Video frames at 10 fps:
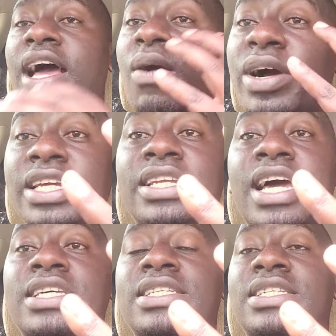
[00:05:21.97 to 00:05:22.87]
Our
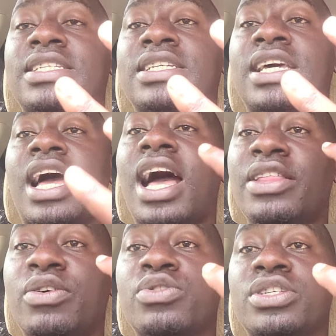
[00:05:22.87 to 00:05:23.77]
readers are
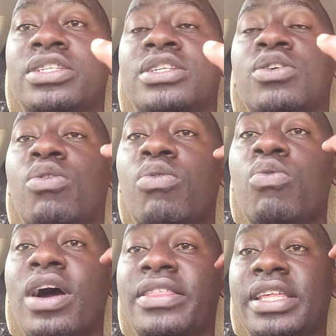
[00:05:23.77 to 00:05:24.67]
those
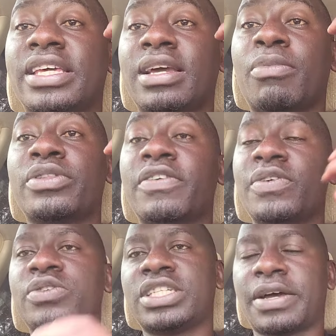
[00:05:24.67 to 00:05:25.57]
who are thinking about the
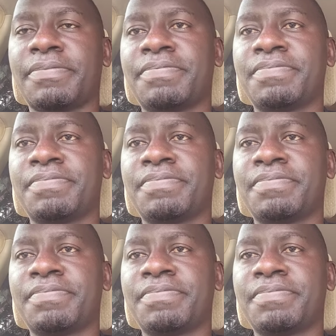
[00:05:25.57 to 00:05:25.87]
future.